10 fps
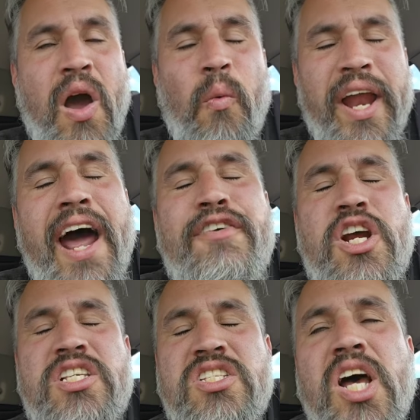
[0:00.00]

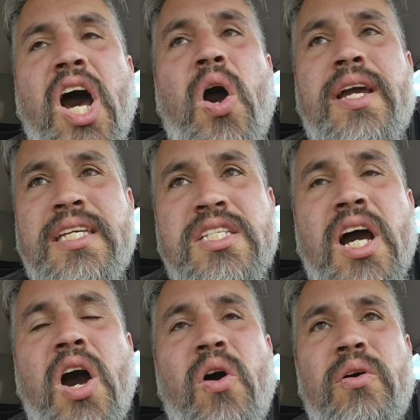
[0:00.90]
Whatever. So, you
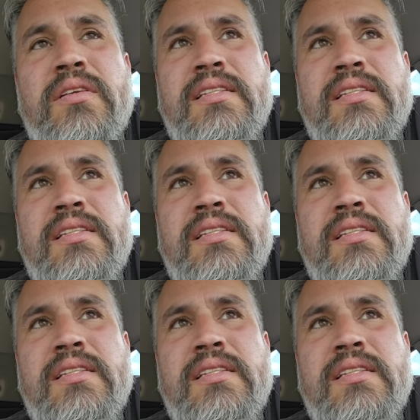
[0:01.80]
don't...